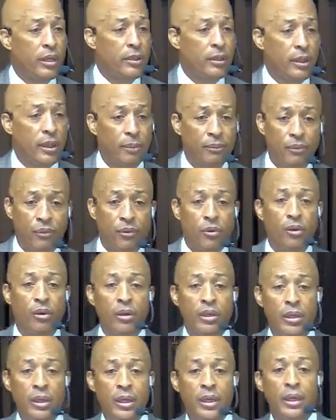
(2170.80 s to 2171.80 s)
near to him
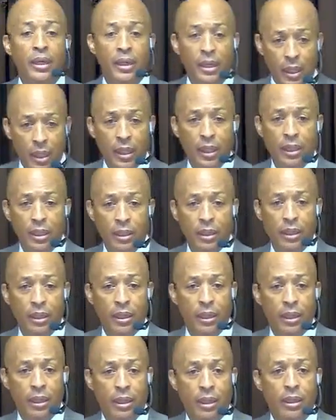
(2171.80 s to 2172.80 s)
for, he can
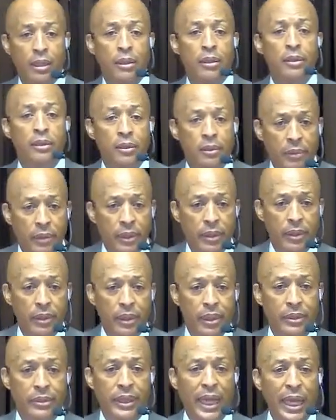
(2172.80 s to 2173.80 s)
do it.
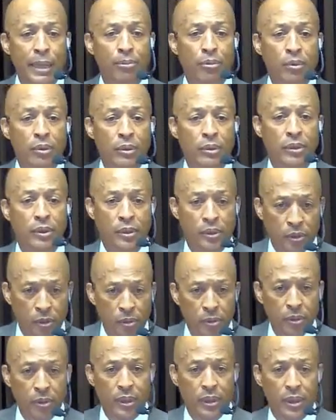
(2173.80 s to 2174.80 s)
He's able to
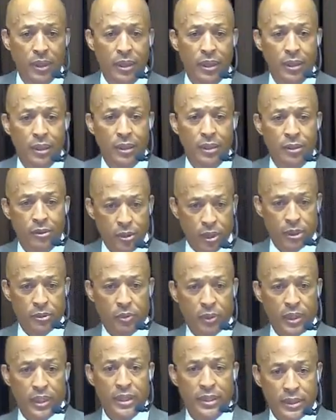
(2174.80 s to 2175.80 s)
do
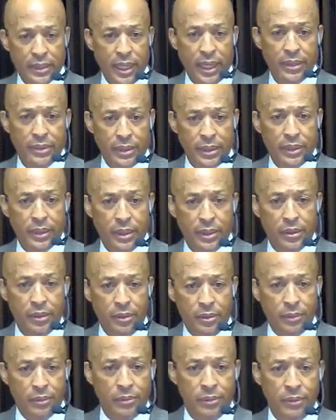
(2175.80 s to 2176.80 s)
just what he says he can
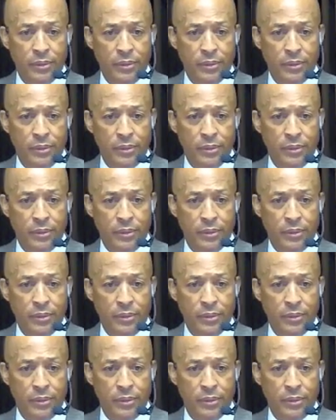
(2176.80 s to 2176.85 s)
do.